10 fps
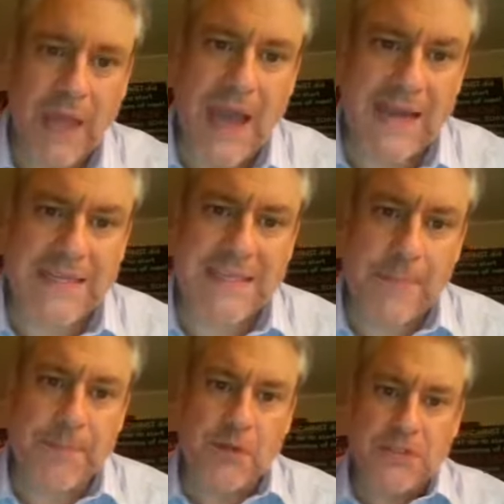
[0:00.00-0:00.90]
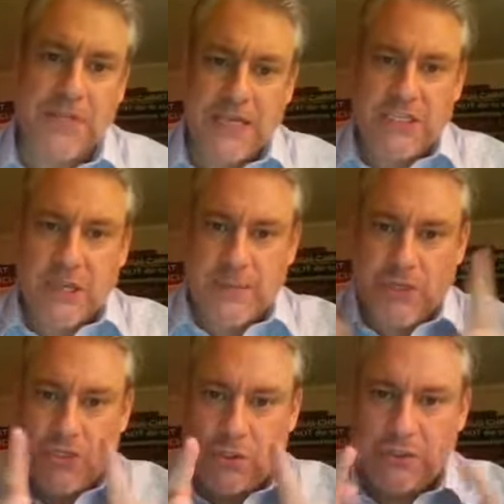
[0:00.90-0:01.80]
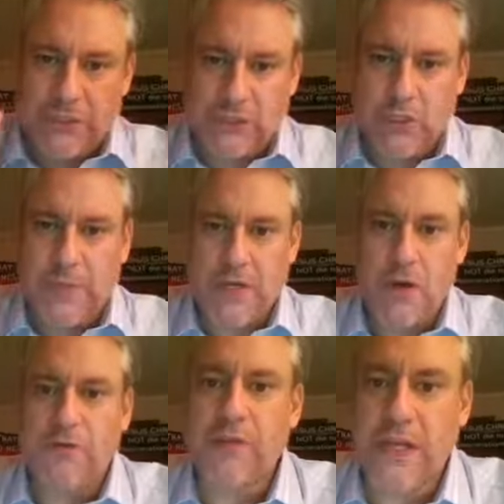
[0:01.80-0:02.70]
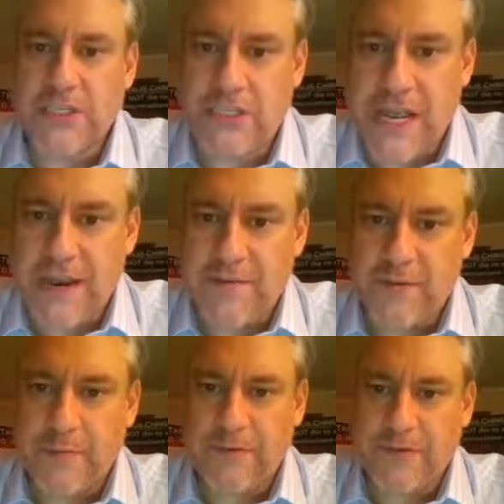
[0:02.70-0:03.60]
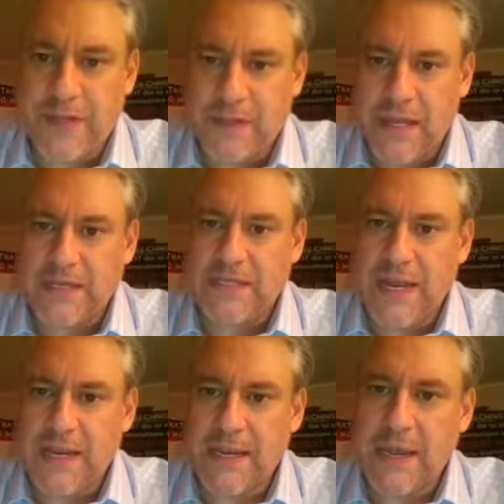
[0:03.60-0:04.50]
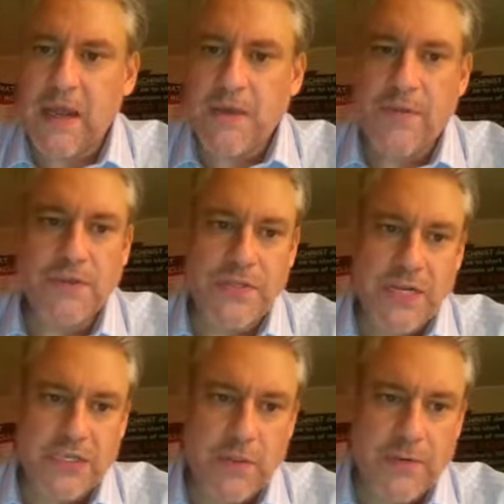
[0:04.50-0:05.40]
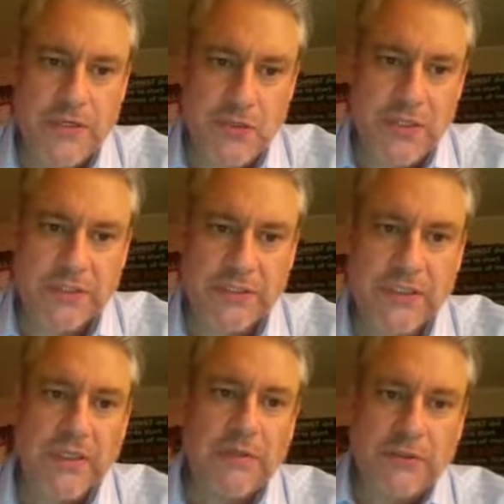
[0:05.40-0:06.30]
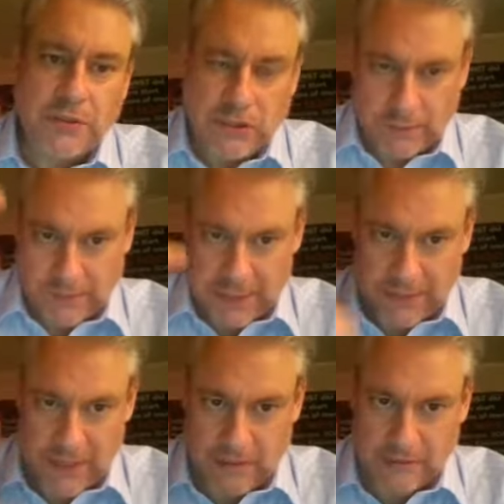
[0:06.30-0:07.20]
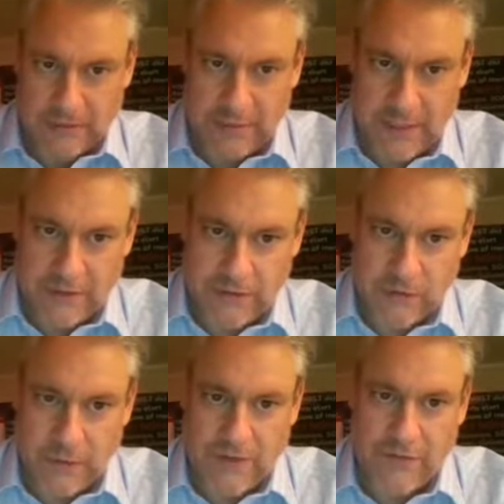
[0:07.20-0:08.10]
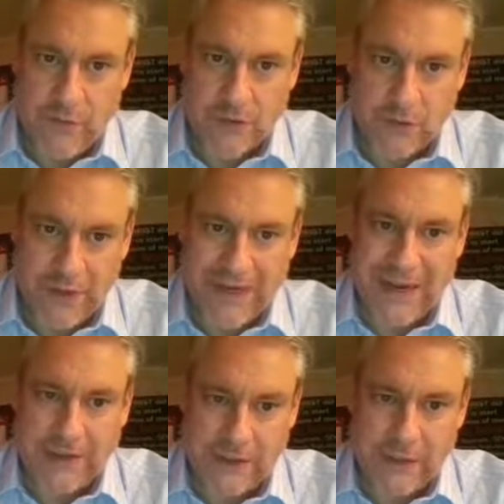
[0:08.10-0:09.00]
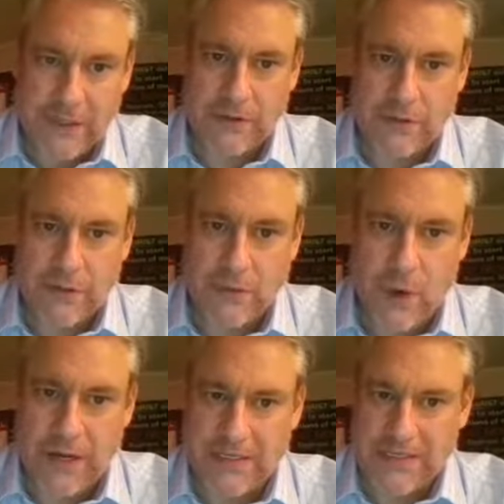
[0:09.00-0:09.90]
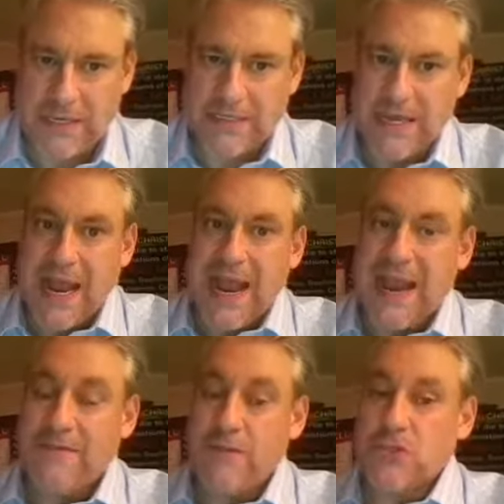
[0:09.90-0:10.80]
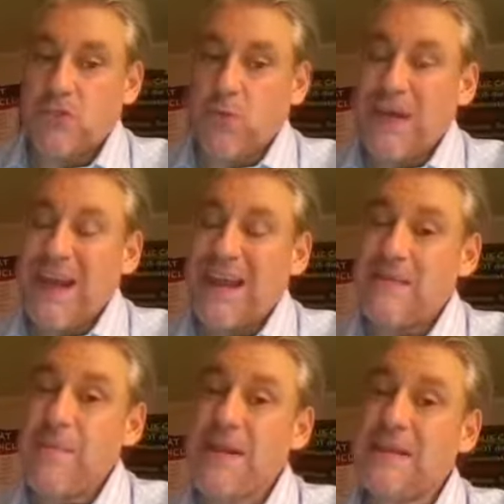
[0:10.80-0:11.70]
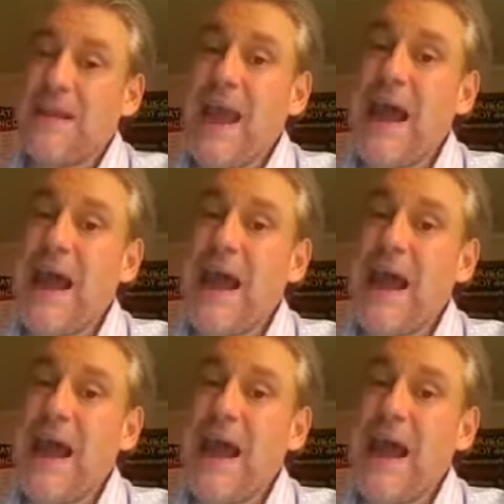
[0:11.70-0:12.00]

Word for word: And except those days shall be shortened, there shall be no flesh saved, but for the elect's sake, those days shall be shortened. Jump down now to Matthew 24, 29, 30, and 31. It says in verse 29 Immediately